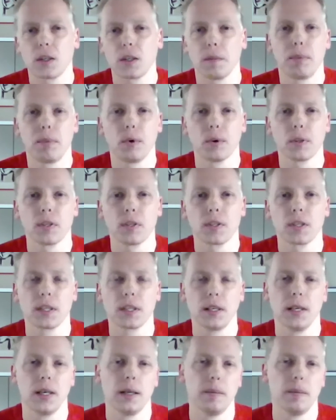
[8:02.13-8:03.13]

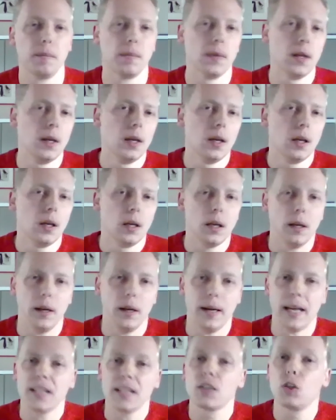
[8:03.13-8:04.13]
supports
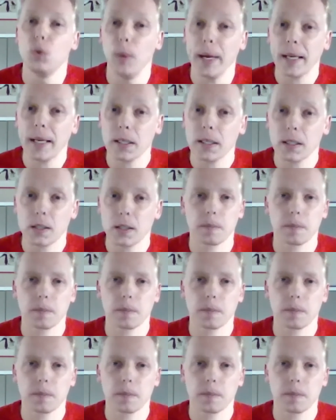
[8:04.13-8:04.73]
S2X.